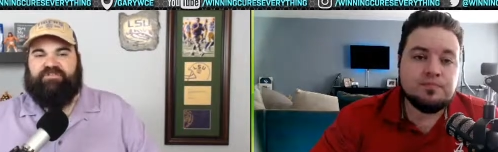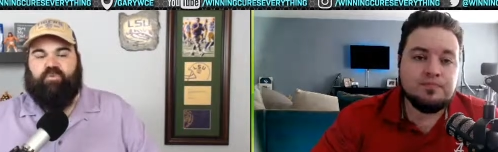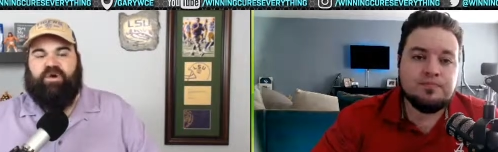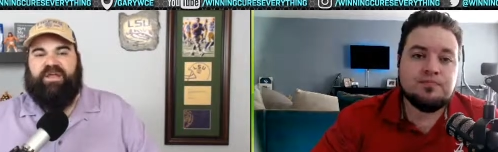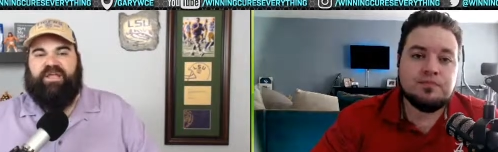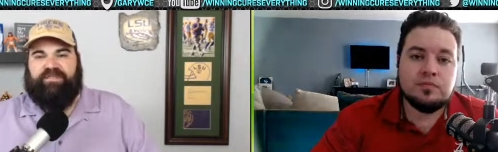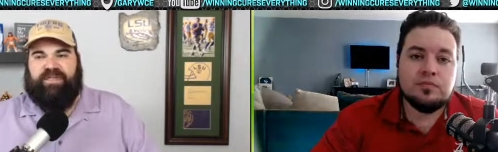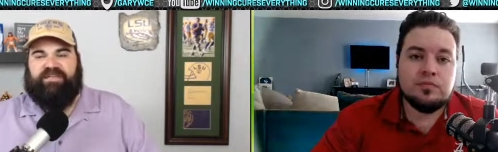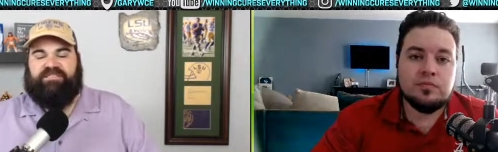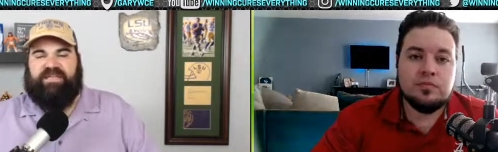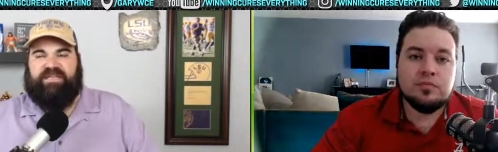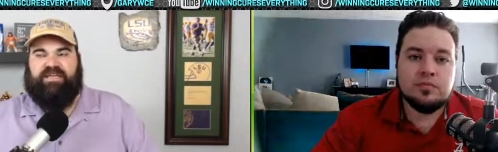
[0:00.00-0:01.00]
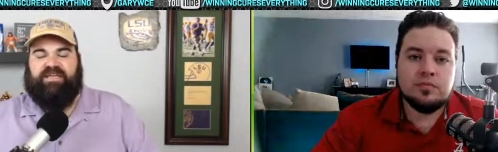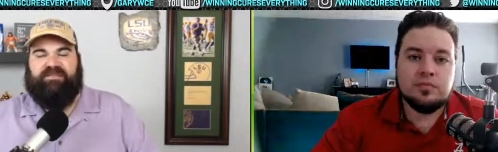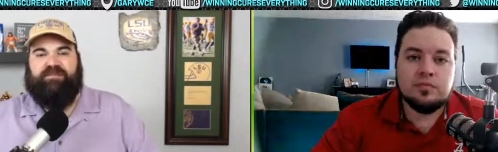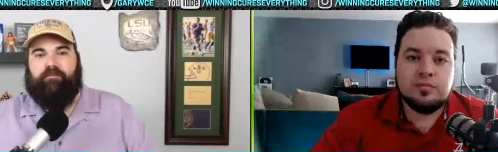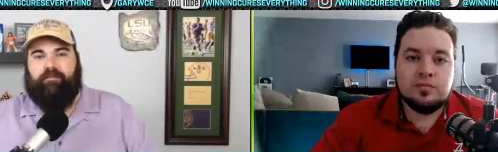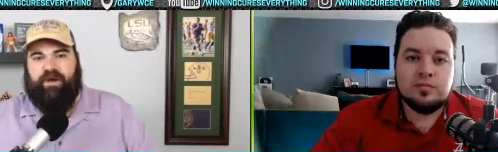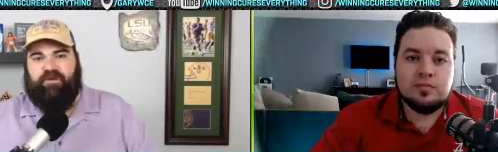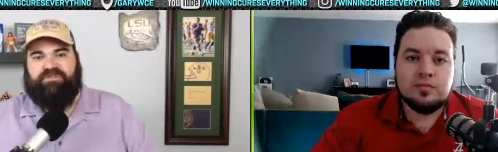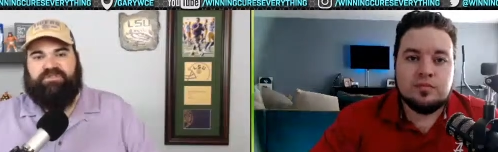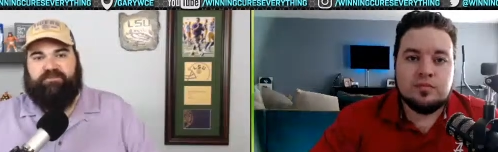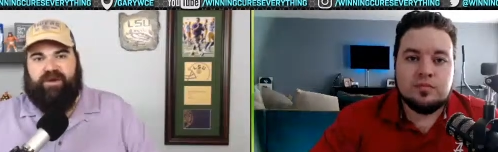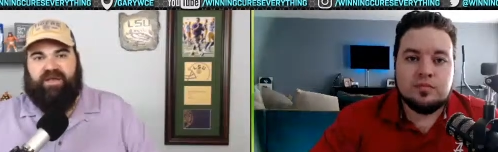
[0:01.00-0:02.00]
Speaker 1: where he thinks he can get the
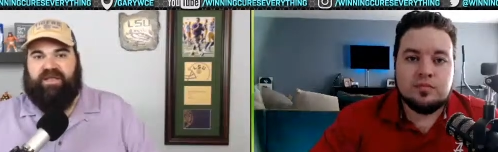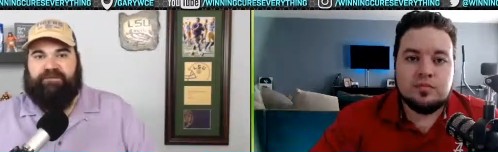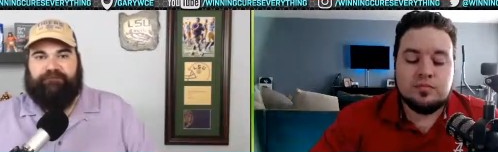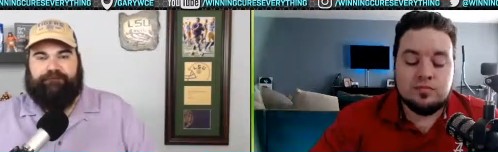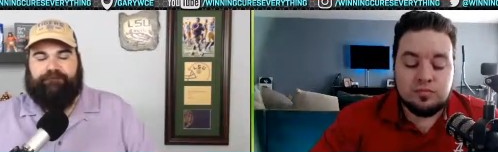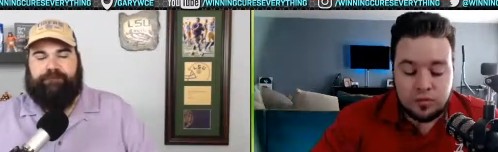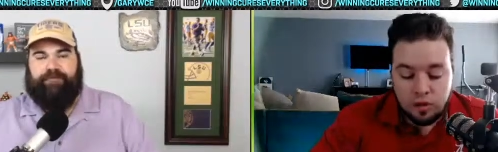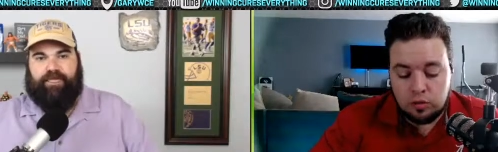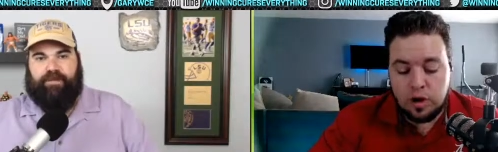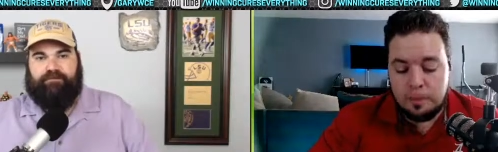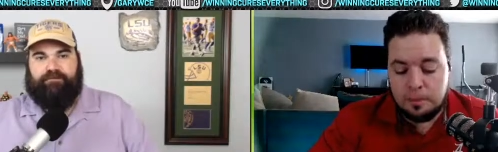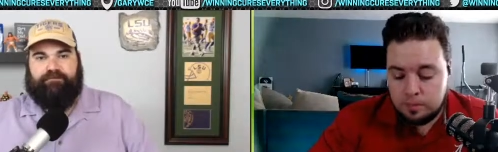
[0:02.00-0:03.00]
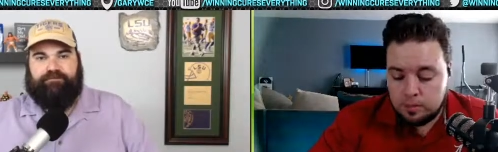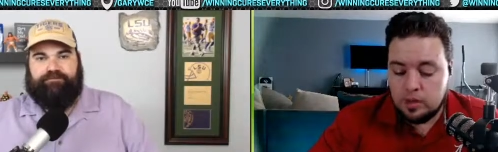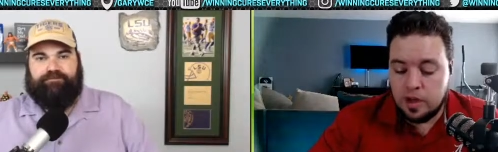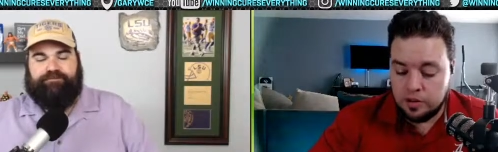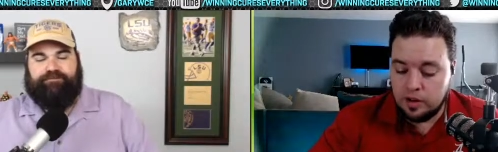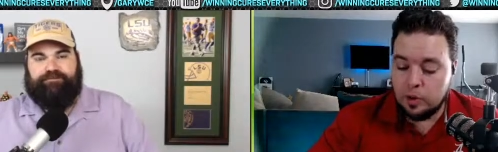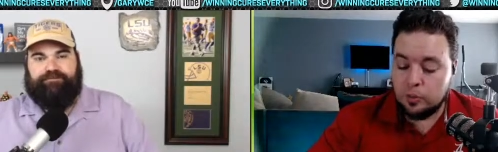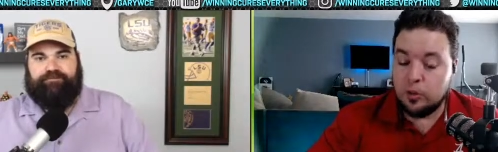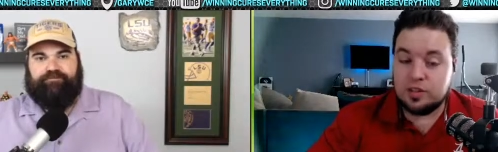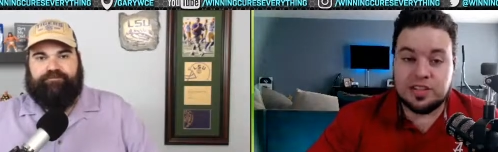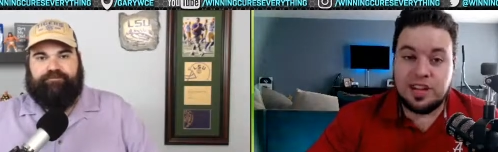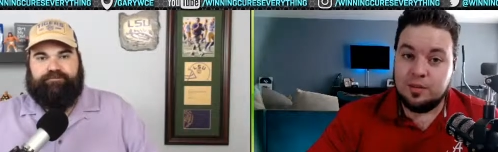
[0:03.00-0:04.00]
most money.
Speaker 2: Okay. And and we'll
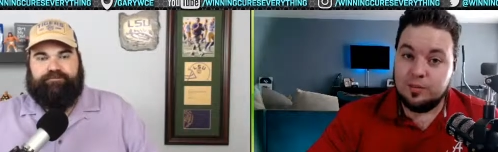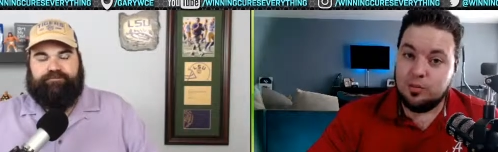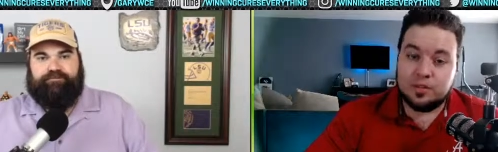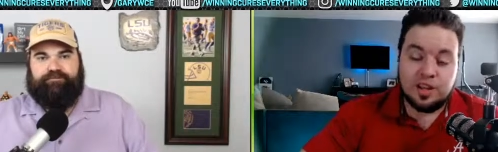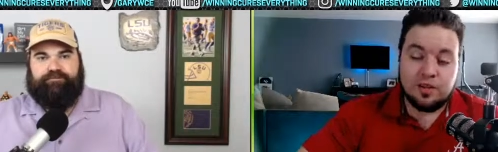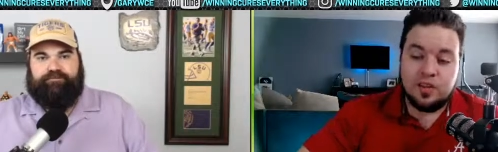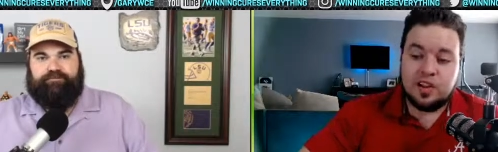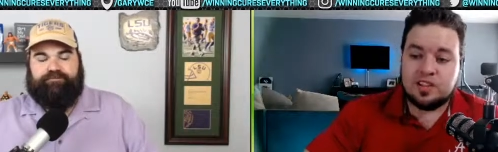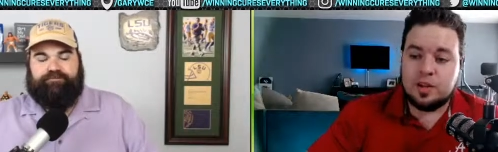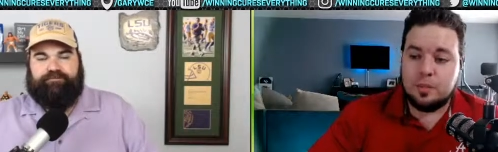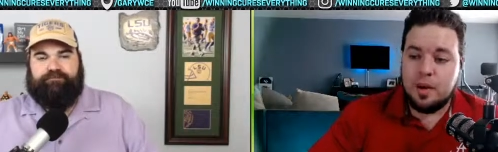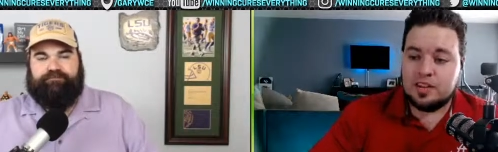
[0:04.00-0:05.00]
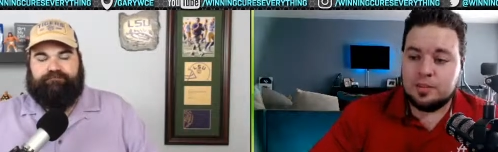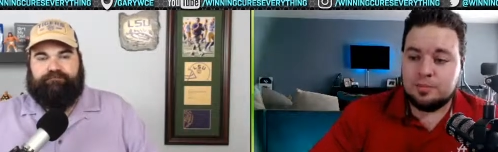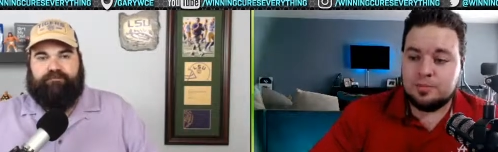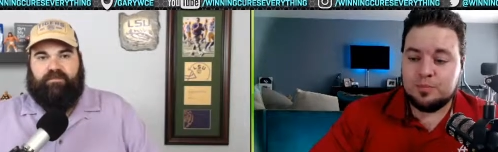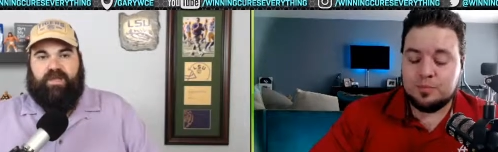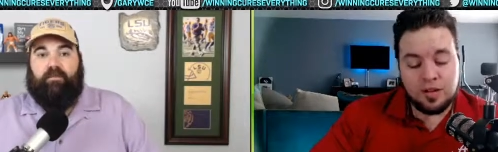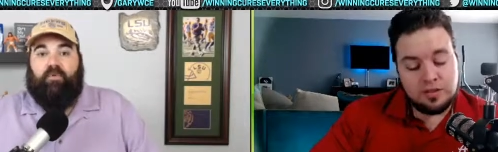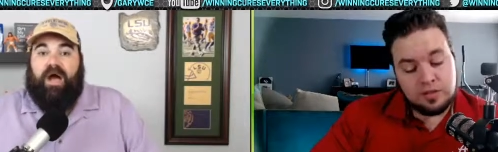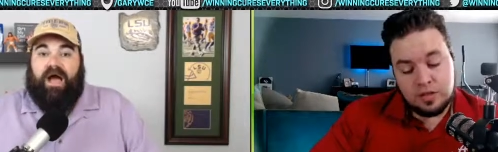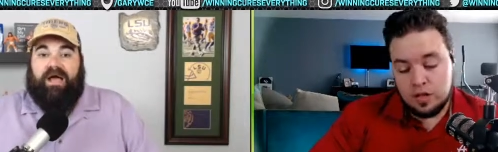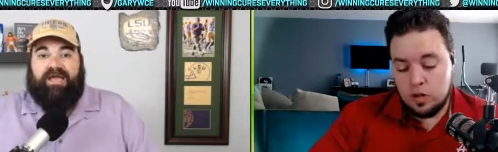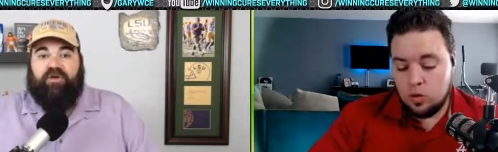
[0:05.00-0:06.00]
see. We'll see if it ends up biting him. But
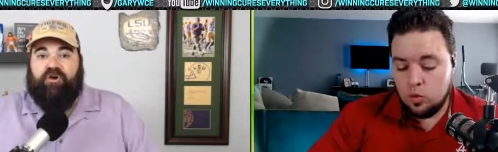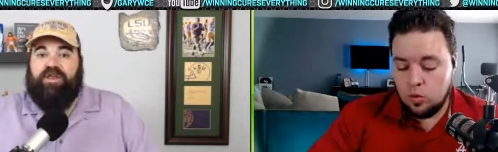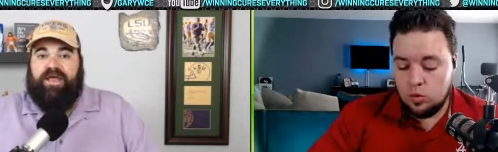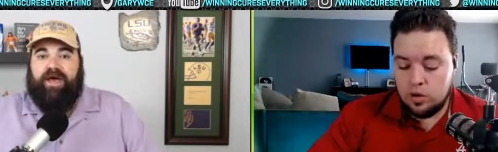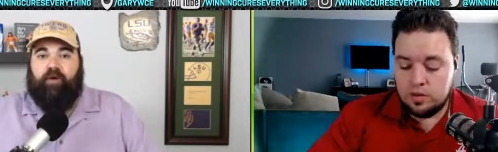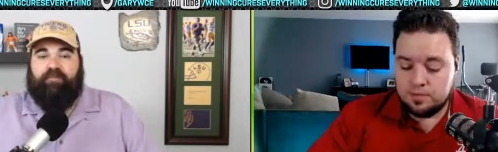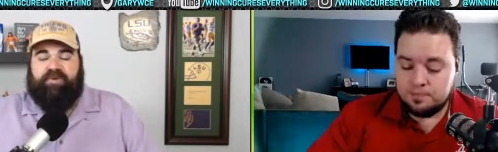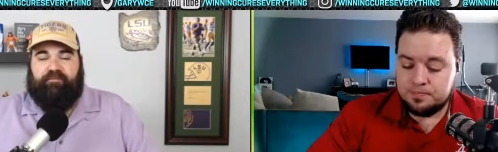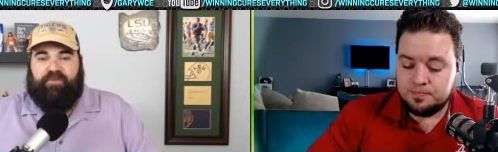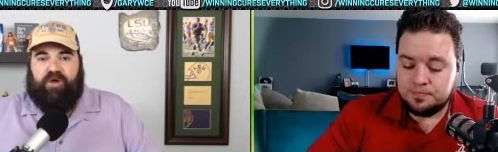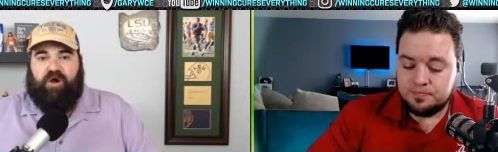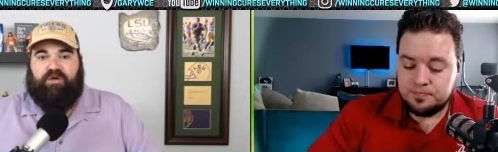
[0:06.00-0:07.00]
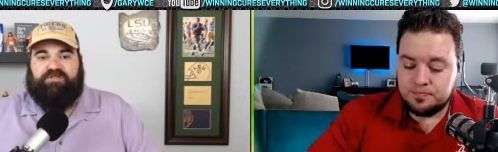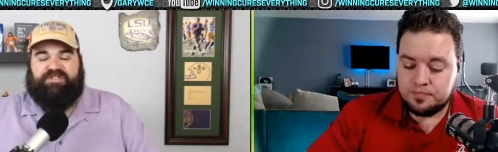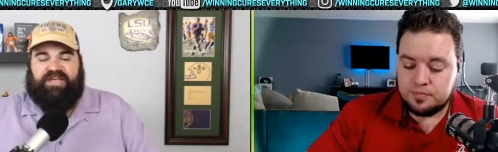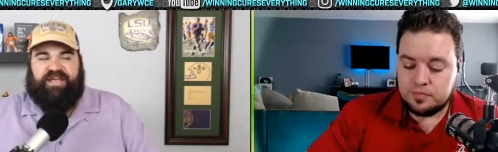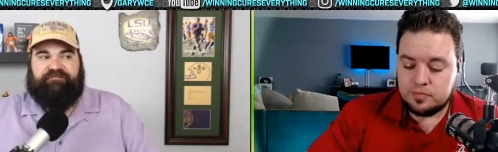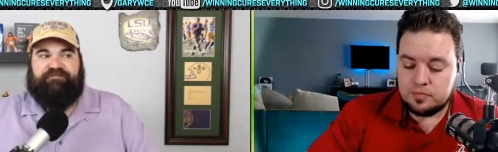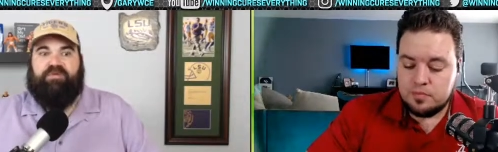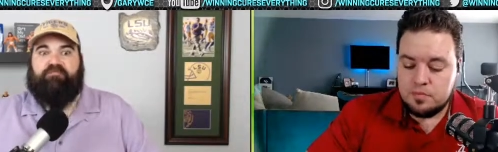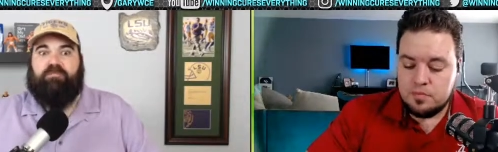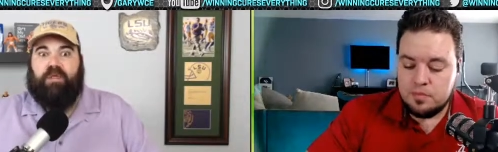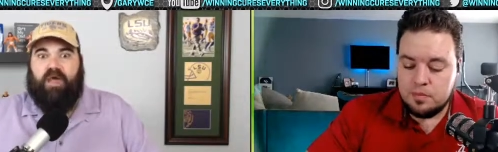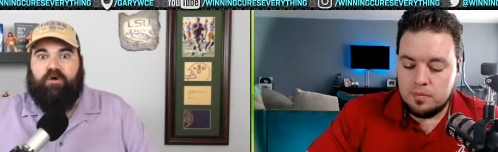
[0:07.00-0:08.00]
Speaker 1: well, it could help him, because if he
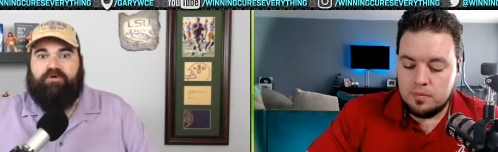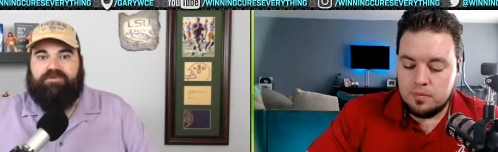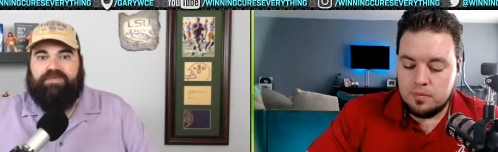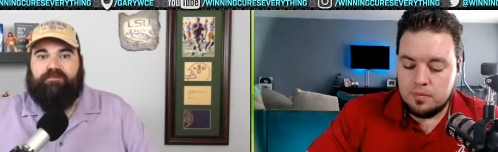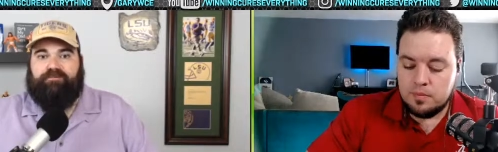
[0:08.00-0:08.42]
blows up